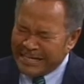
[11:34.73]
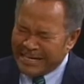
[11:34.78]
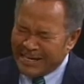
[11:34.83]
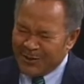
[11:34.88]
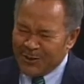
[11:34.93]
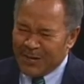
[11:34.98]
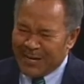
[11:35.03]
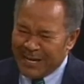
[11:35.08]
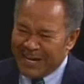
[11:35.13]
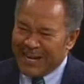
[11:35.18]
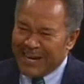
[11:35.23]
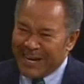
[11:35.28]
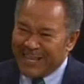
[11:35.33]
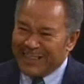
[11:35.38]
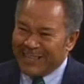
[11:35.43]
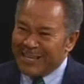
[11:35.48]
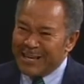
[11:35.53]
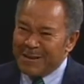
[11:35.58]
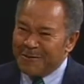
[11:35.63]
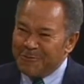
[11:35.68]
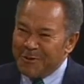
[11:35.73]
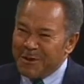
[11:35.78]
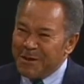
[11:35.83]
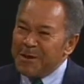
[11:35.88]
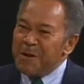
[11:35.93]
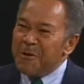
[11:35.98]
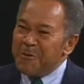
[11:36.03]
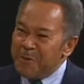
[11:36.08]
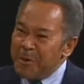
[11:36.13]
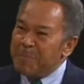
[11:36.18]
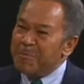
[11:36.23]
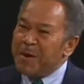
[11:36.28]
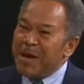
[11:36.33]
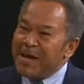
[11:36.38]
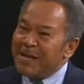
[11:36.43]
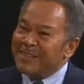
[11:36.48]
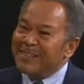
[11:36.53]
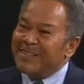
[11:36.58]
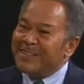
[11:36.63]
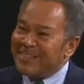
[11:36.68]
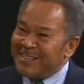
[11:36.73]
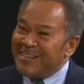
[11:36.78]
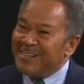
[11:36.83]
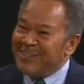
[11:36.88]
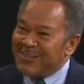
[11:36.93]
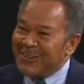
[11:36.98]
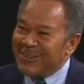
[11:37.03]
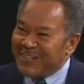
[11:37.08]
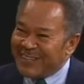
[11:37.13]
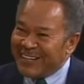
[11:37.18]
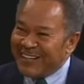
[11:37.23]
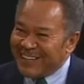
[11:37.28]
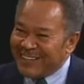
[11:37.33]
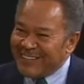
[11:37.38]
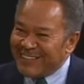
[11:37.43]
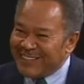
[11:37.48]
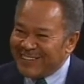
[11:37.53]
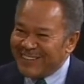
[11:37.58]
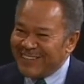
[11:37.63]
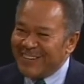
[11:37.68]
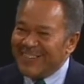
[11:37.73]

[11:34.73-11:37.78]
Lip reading: okay, I think we passed the T-shirt test. So